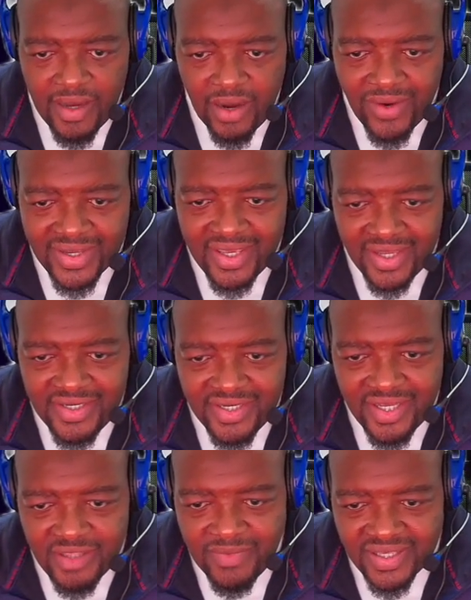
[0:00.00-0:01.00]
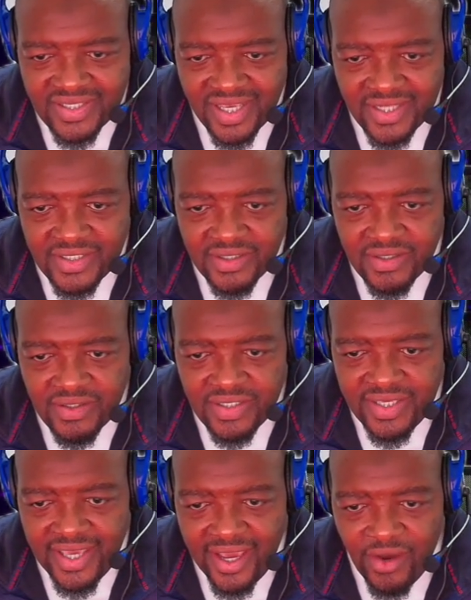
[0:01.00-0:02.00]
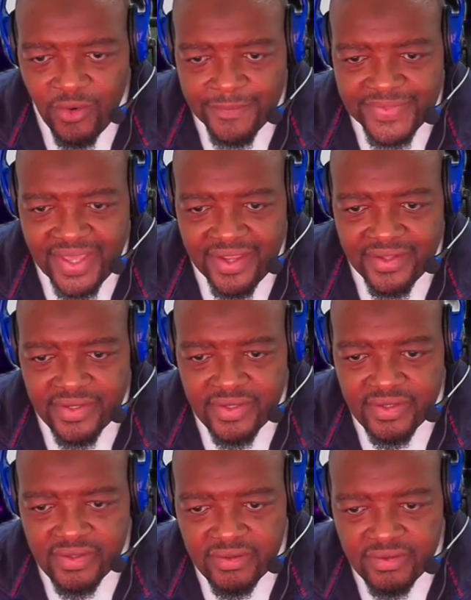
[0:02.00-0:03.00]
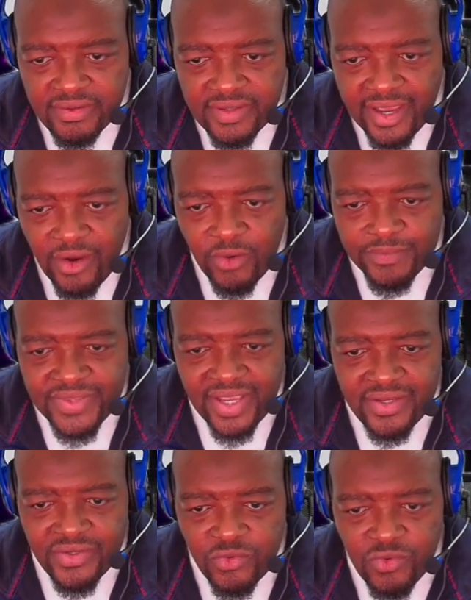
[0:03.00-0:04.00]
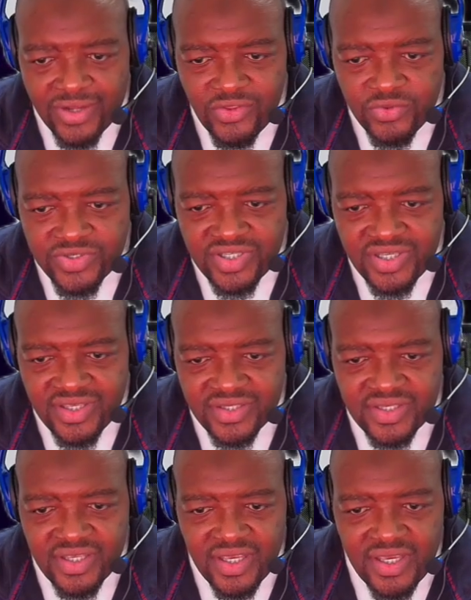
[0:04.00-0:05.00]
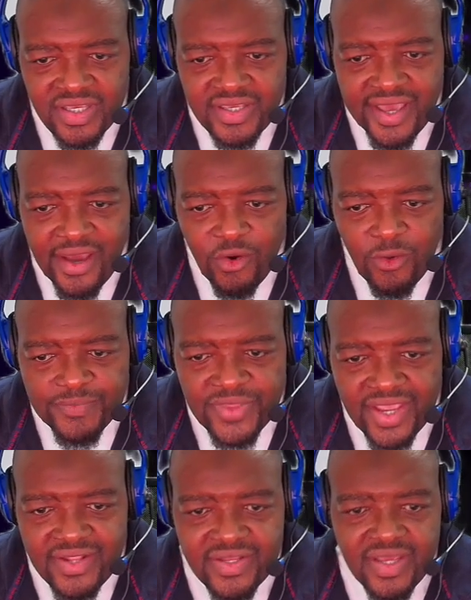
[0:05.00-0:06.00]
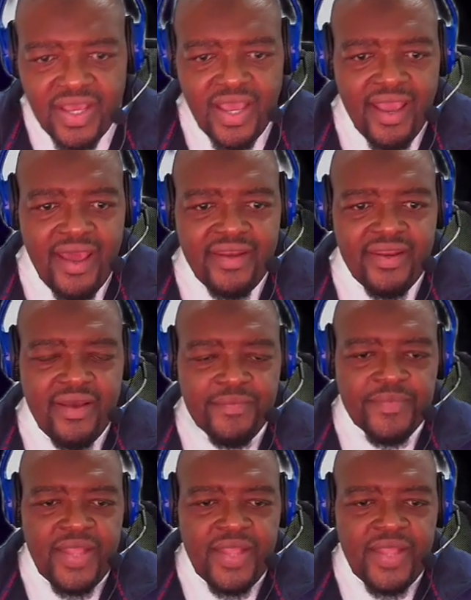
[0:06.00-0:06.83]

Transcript: our candidate must add year obtained. Year obtained. We want to see this. Year obtained. And